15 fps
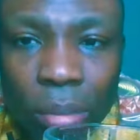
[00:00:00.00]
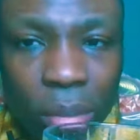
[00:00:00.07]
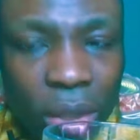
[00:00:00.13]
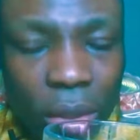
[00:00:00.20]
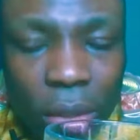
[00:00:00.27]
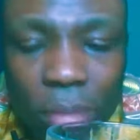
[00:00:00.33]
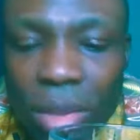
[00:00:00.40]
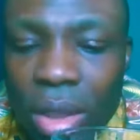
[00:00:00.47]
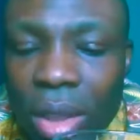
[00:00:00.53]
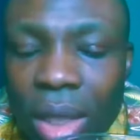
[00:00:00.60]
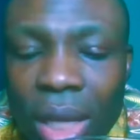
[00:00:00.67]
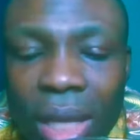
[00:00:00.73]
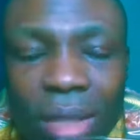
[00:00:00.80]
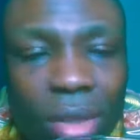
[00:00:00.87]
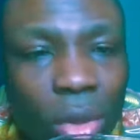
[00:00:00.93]
pick up the
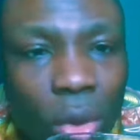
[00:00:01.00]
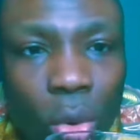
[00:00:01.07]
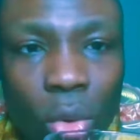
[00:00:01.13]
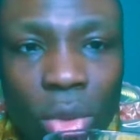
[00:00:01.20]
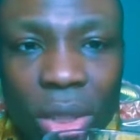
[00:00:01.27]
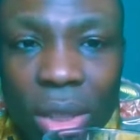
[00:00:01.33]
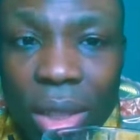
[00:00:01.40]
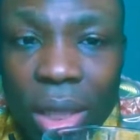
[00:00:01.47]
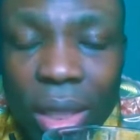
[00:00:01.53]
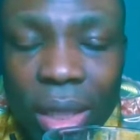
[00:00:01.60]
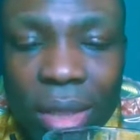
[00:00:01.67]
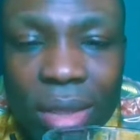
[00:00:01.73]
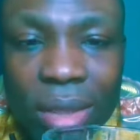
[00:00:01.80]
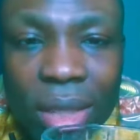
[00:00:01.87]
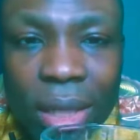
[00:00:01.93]
glass, hold it like
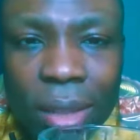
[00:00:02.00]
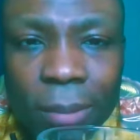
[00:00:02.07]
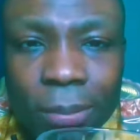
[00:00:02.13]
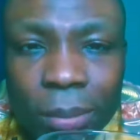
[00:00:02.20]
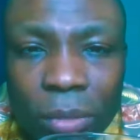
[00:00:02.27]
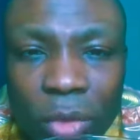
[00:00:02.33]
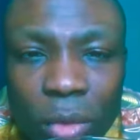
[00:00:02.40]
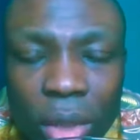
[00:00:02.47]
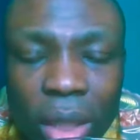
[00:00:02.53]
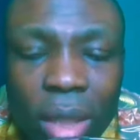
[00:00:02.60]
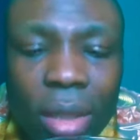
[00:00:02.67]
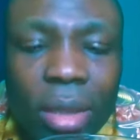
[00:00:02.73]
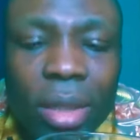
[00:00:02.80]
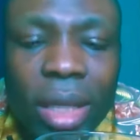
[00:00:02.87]
I said, okay?